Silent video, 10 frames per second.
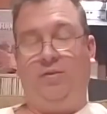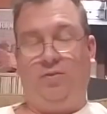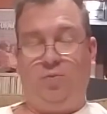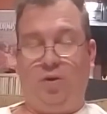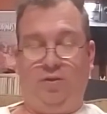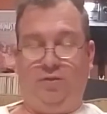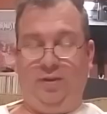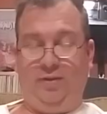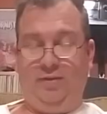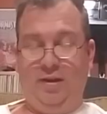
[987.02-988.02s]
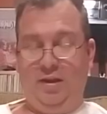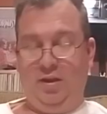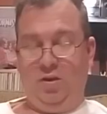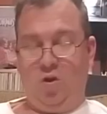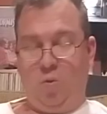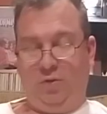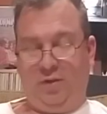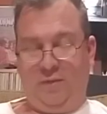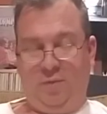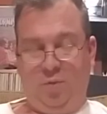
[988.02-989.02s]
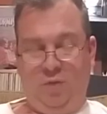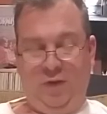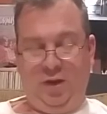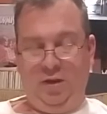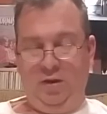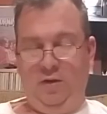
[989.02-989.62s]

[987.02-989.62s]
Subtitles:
This is one of those things. Always loved the movie.